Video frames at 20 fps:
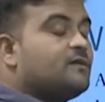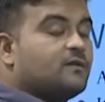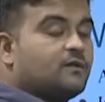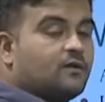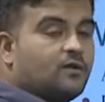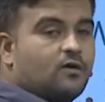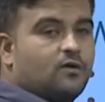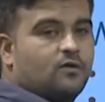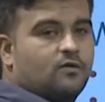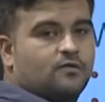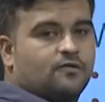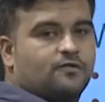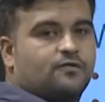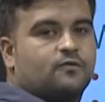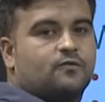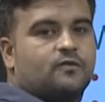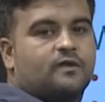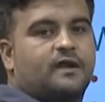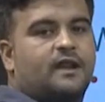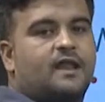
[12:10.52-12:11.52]
clause
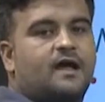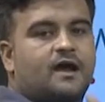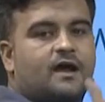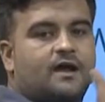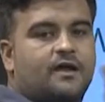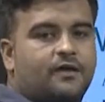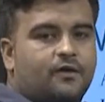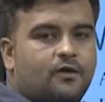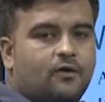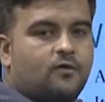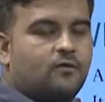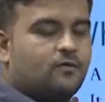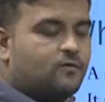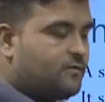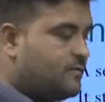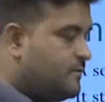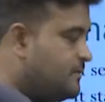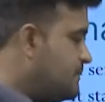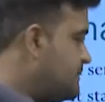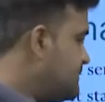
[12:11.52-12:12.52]
to rely
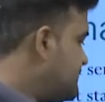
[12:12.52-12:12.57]
on.